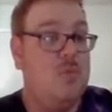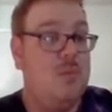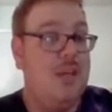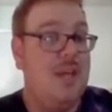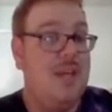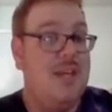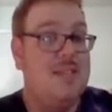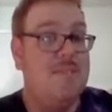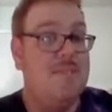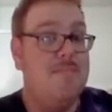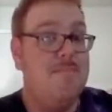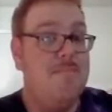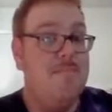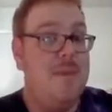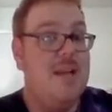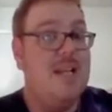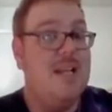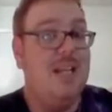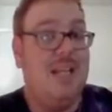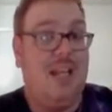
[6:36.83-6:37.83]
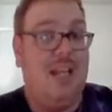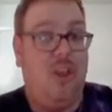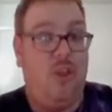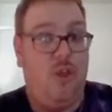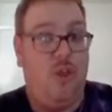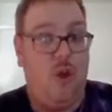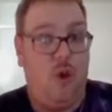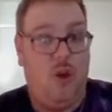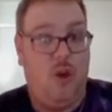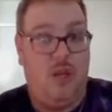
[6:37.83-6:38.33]
he's mid to
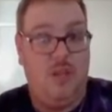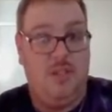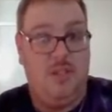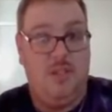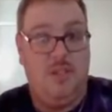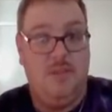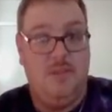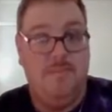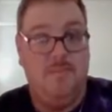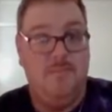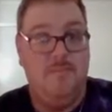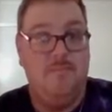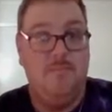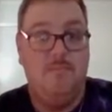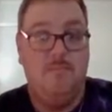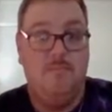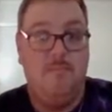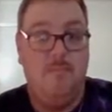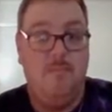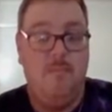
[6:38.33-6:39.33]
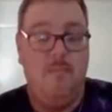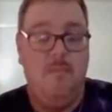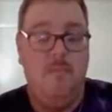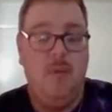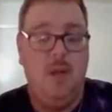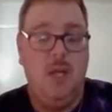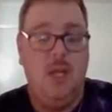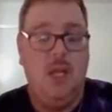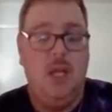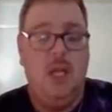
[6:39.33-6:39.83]
late 30s.
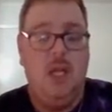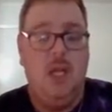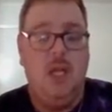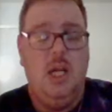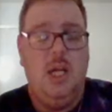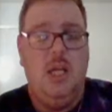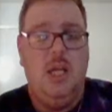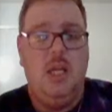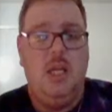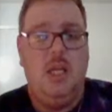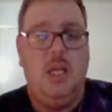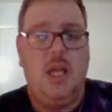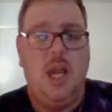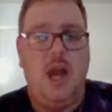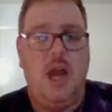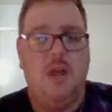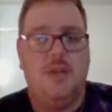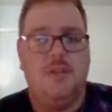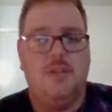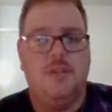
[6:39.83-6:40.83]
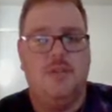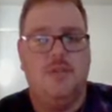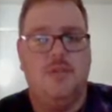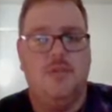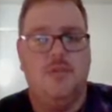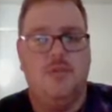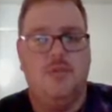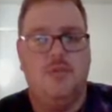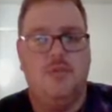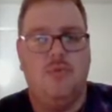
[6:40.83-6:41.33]
Mm-hmm.
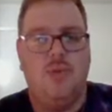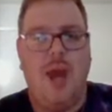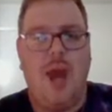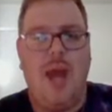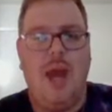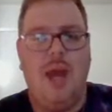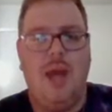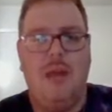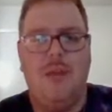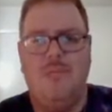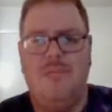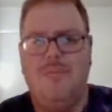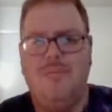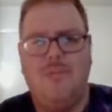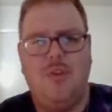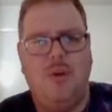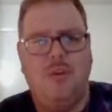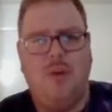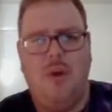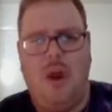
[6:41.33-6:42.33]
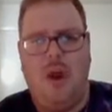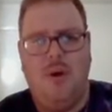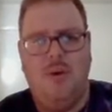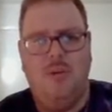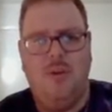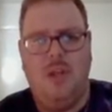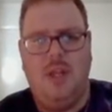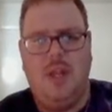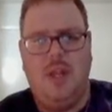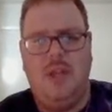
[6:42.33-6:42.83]
Yes. Dragon, don't know how
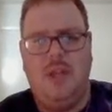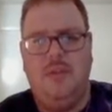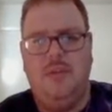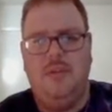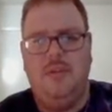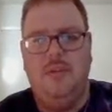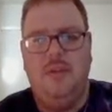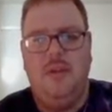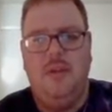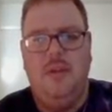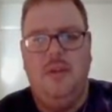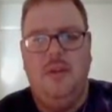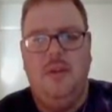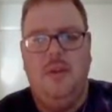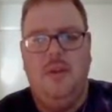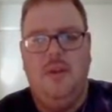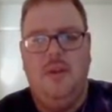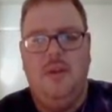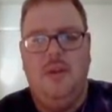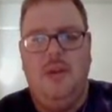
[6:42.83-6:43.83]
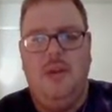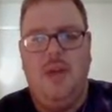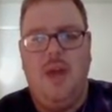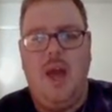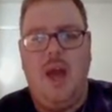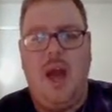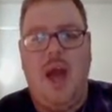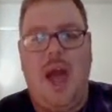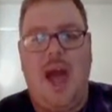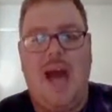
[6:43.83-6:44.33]
old he is.
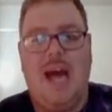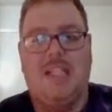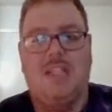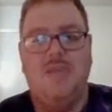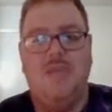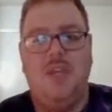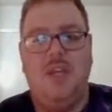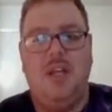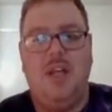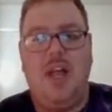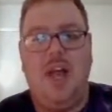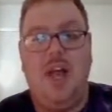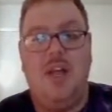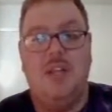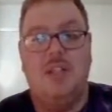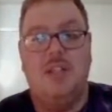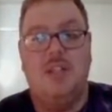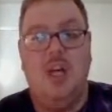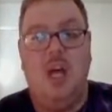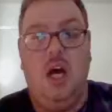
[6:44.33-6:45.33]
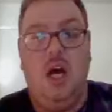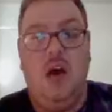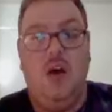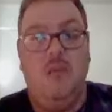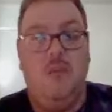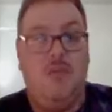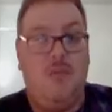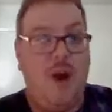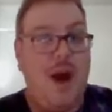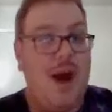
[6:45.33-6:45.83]
Yeah. As for in the case
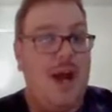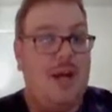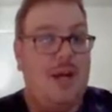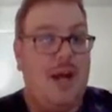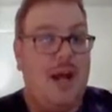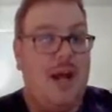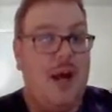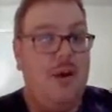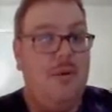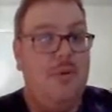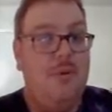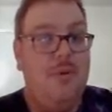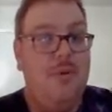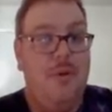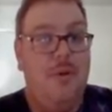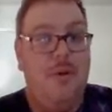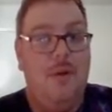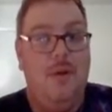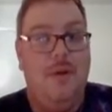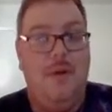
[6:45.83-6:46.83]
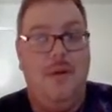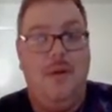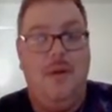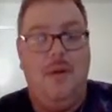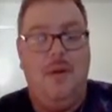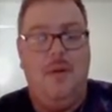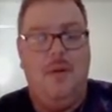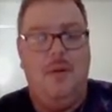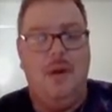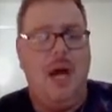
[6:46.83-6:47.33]
of Crocodile,
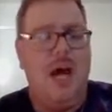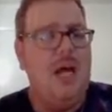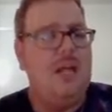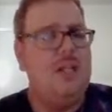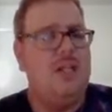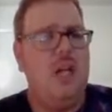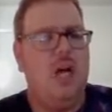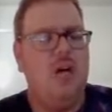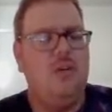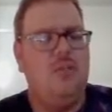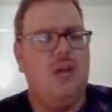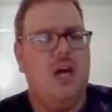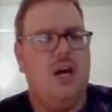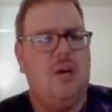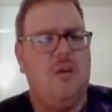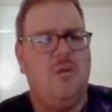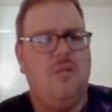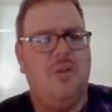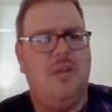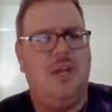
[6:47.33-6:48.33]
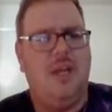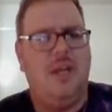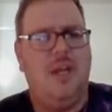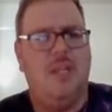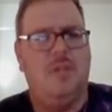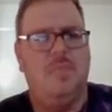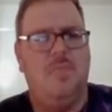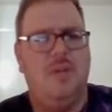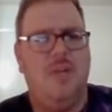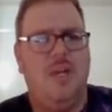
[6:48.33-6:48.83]
unknown how old he
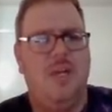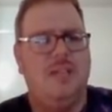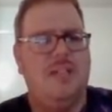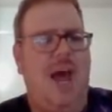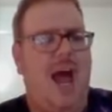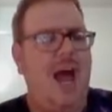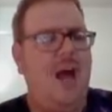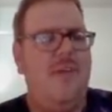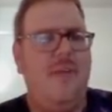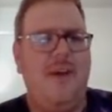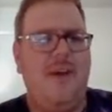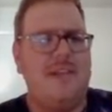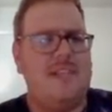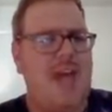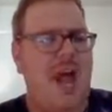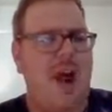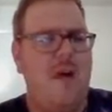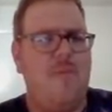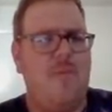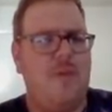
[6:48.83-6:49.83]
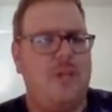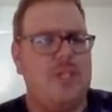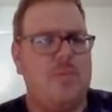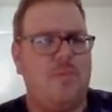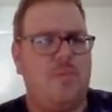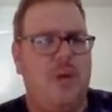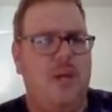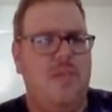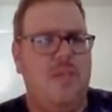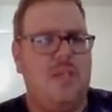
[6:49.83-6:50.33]
is. Because I don't think it's ever
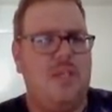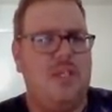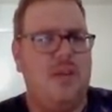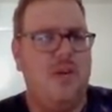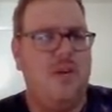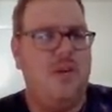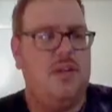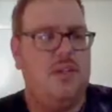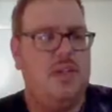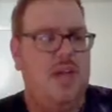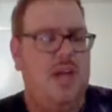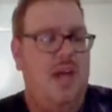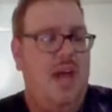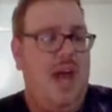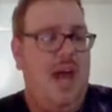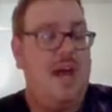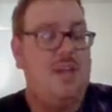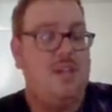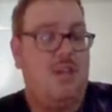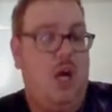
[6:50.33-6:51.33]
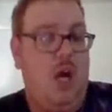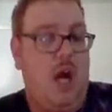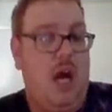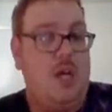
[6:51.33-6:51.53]
explained in the series. Has